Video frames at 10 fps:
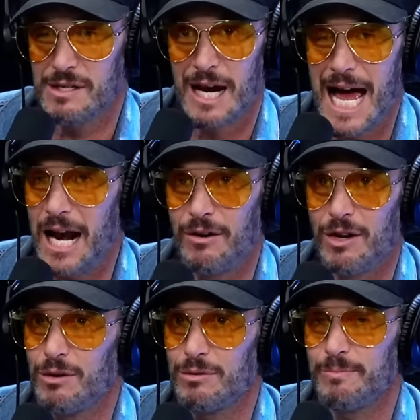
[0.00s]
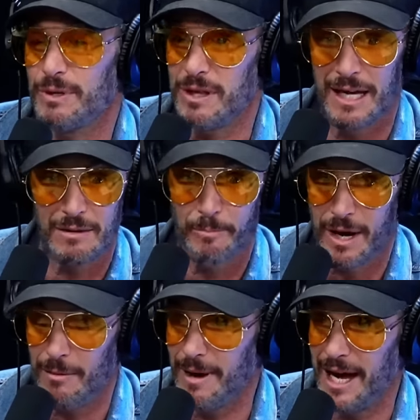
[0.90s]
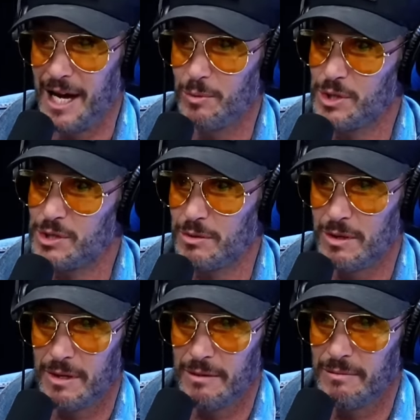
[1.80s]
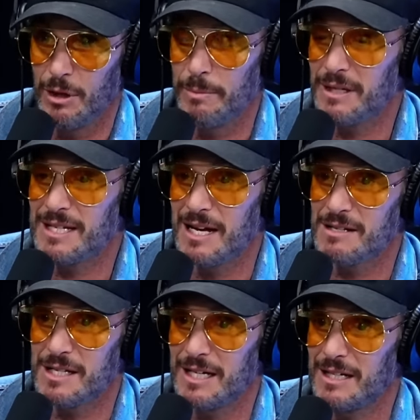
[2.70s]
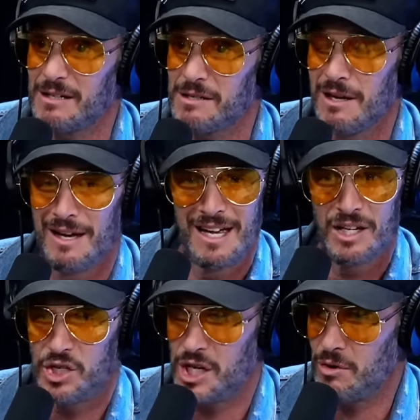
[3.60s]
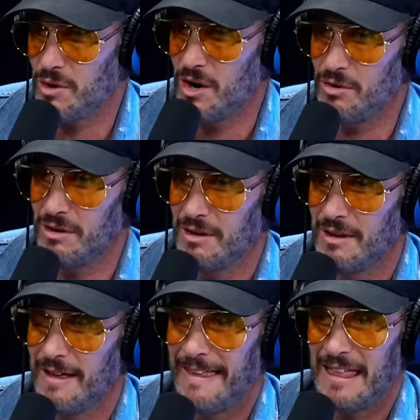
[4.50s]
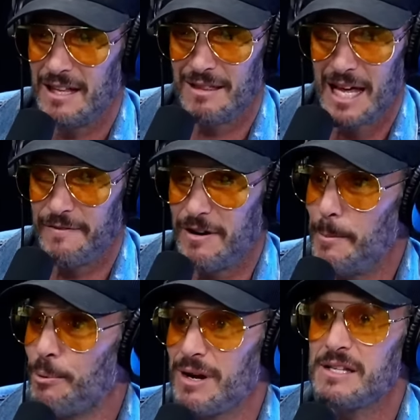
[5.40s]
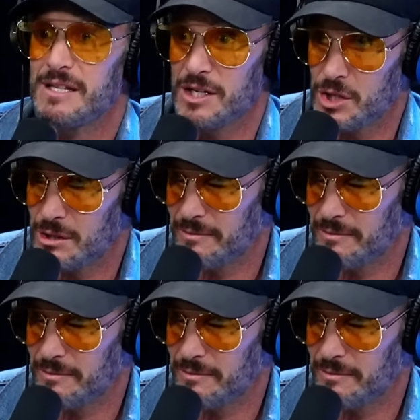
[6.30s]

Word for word: that I don't know, but like Better Man, which uh, Little Big Town sings, she wrote mm-hmm. like very Prince-ish.